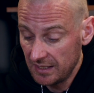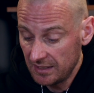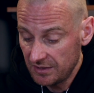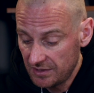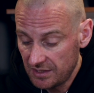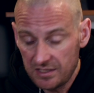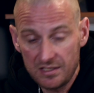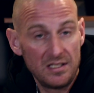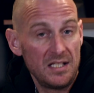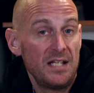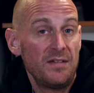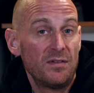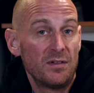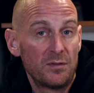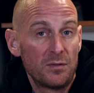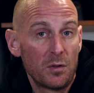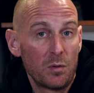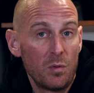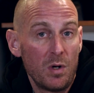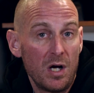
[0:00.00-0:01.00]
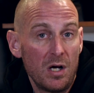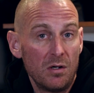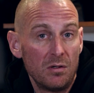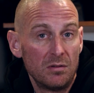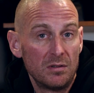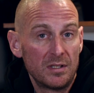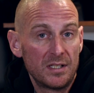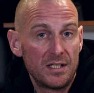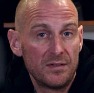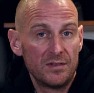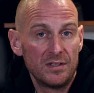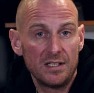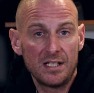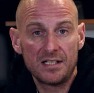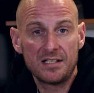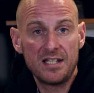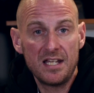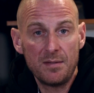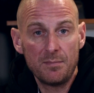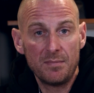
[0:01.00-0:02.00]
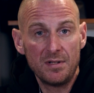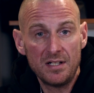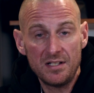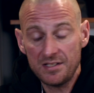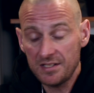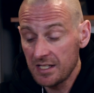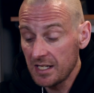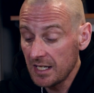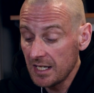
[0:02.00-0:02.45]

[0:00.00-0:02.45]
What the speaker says: just leave it for a while. Give it like 10 minutes.